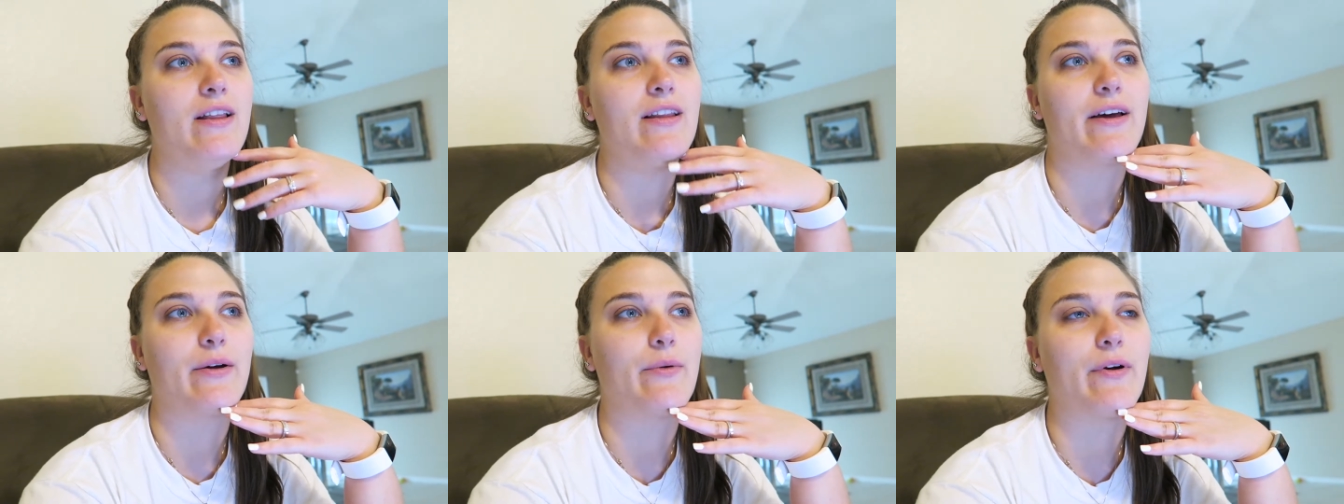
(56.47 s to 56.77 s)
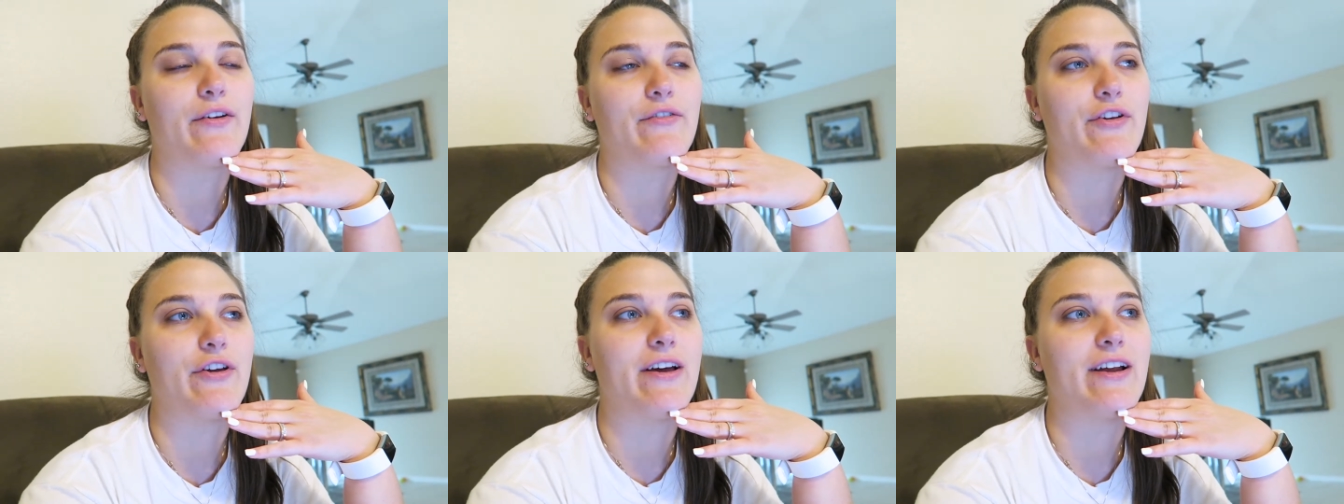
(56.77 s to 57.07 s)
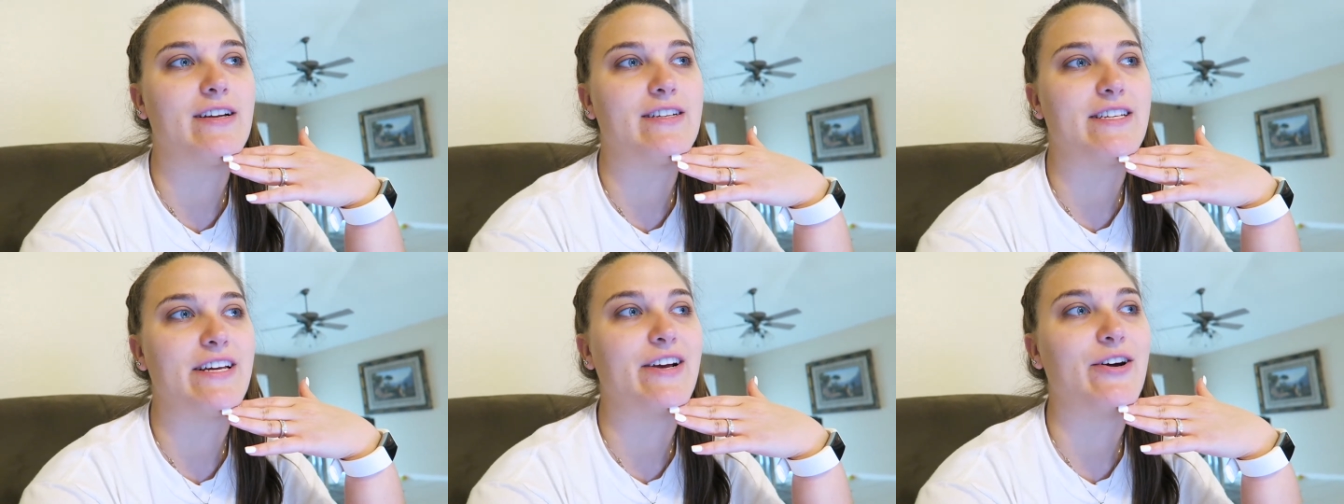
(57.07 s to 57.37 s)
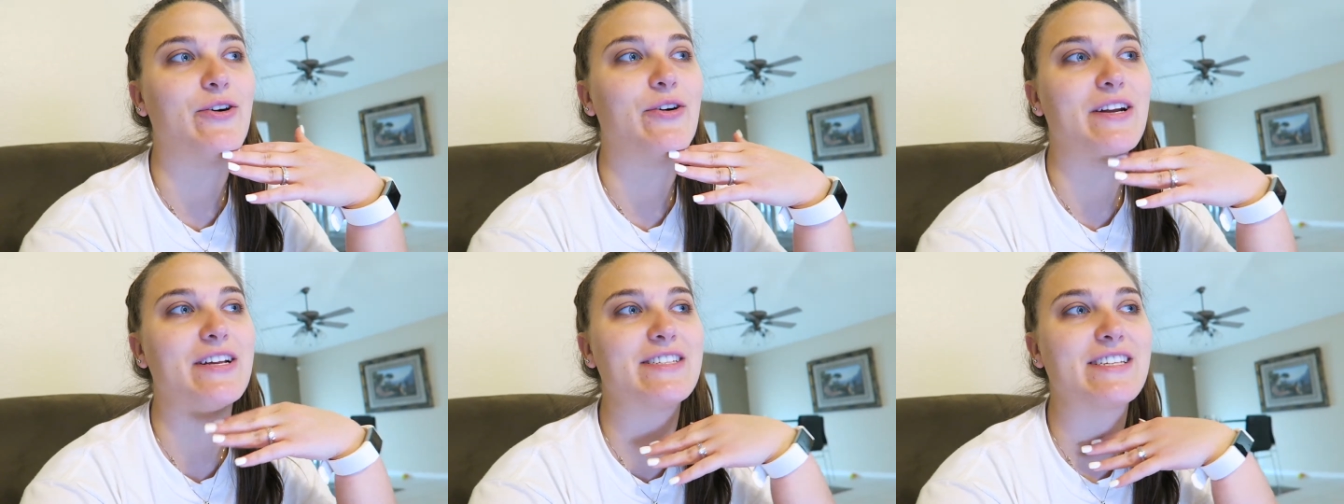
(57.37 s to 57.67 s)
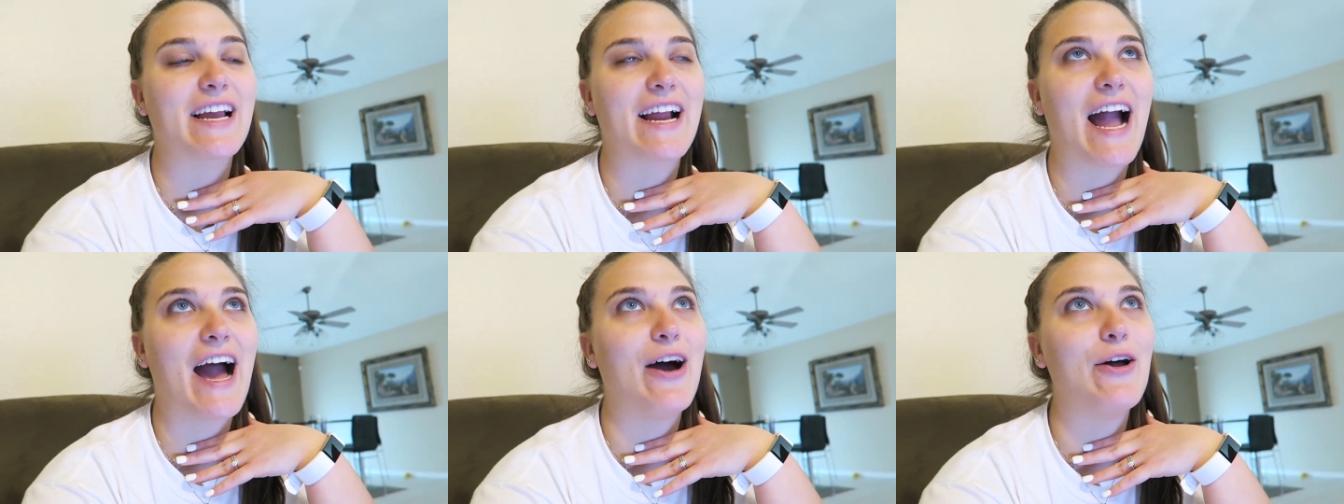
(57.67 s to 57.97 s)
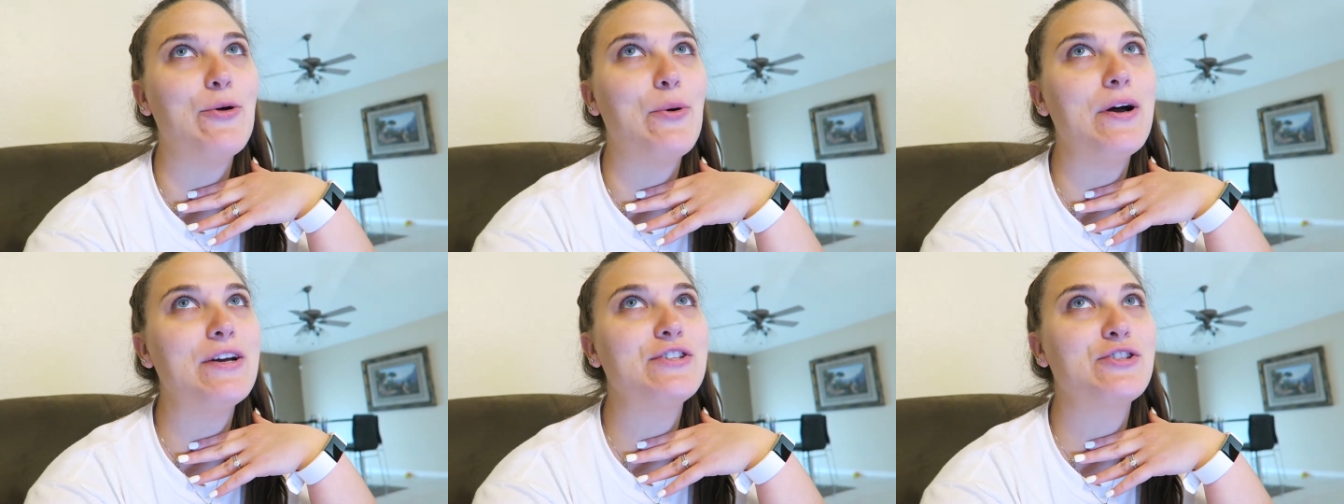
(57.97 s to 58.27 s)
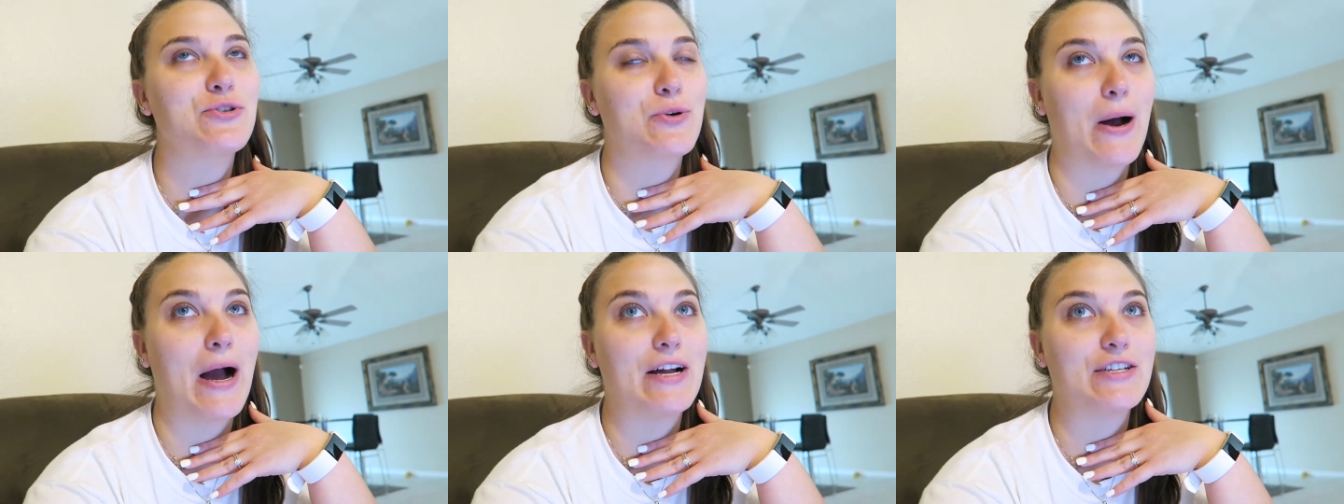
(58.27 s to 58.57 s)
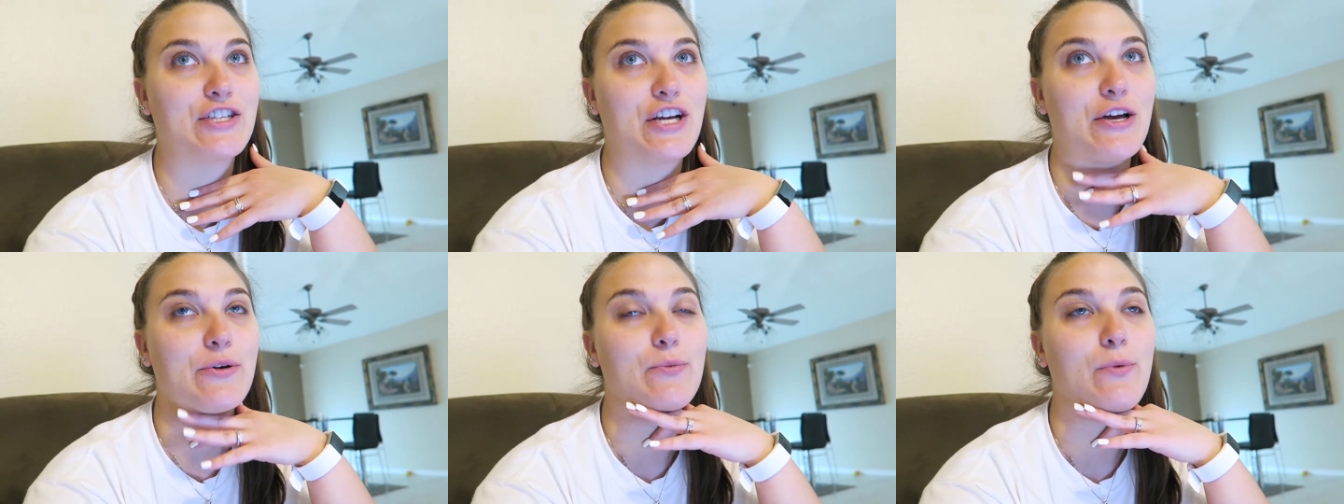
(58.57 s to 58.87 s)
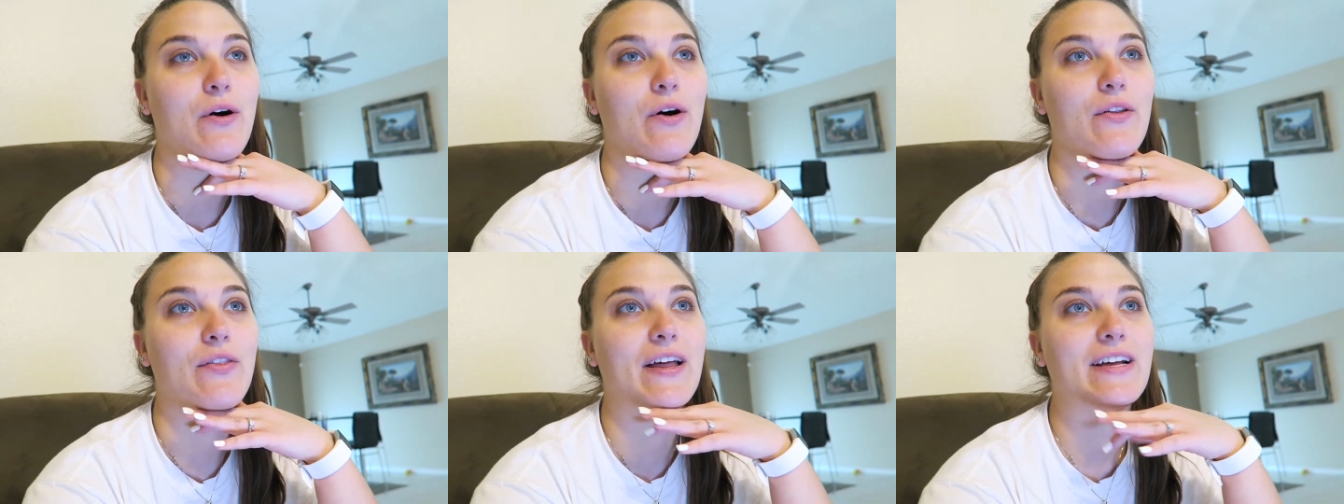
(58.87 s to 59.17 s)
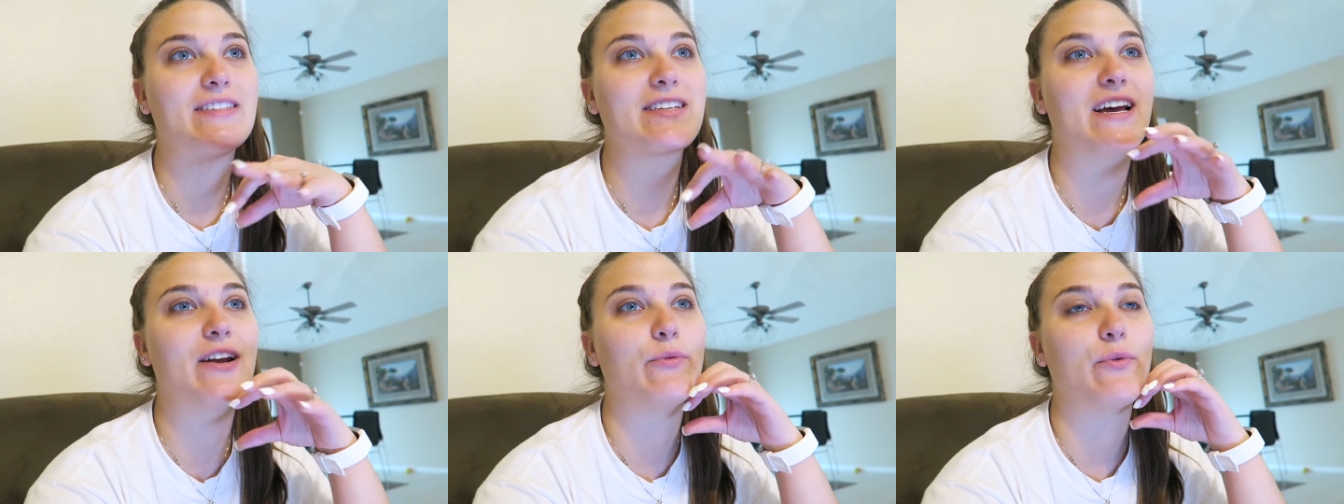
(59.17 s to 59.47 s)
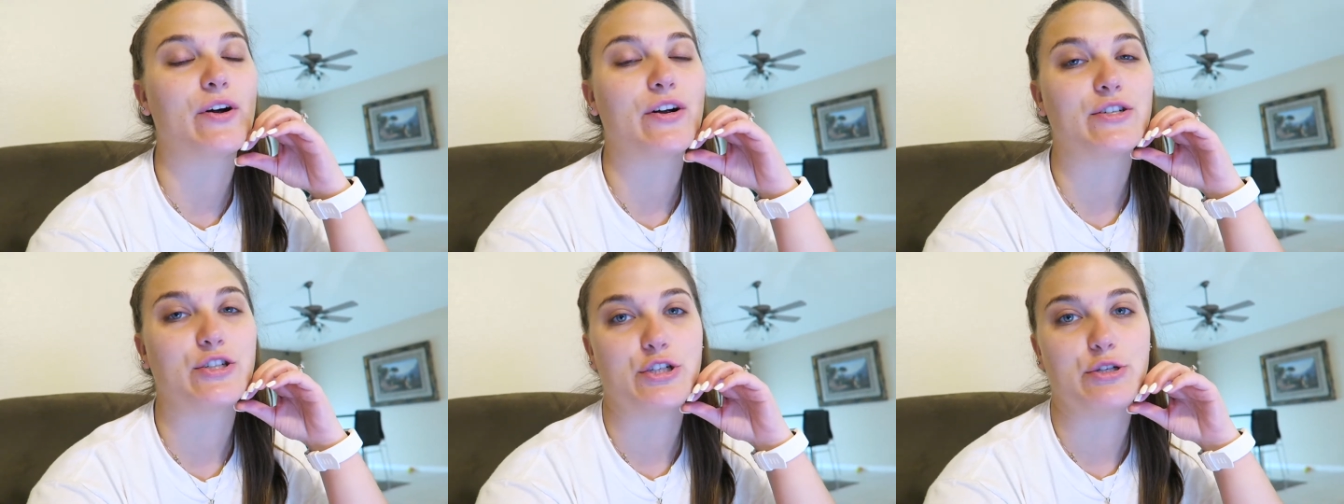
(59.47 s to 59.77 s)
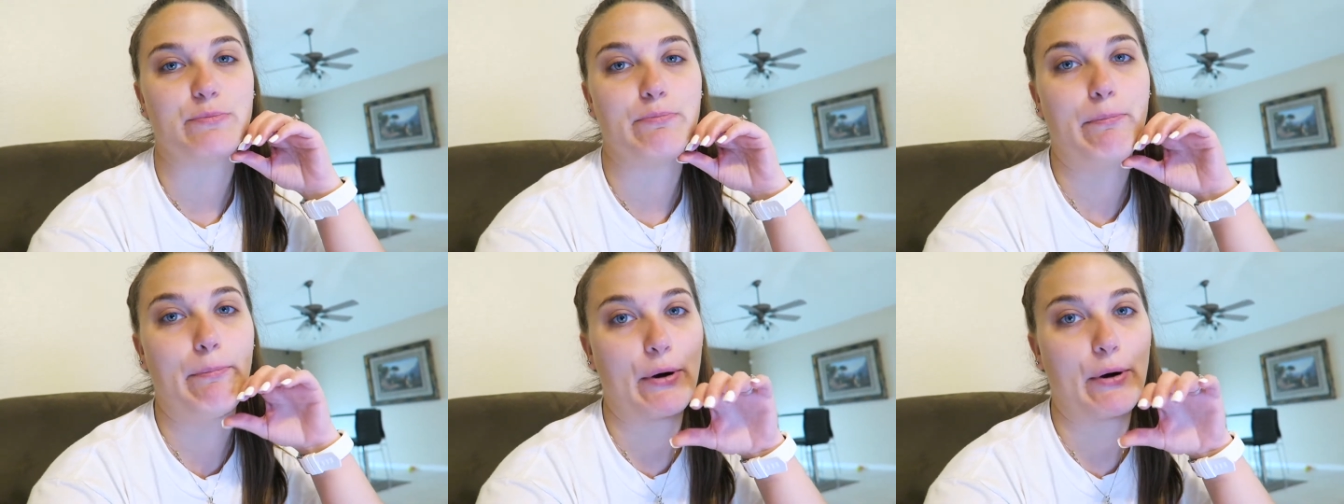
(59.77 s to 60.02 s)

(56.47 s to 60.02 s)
like whenever you get a tickle and it's like, how do I scratch it? Well, that's kind of where it's just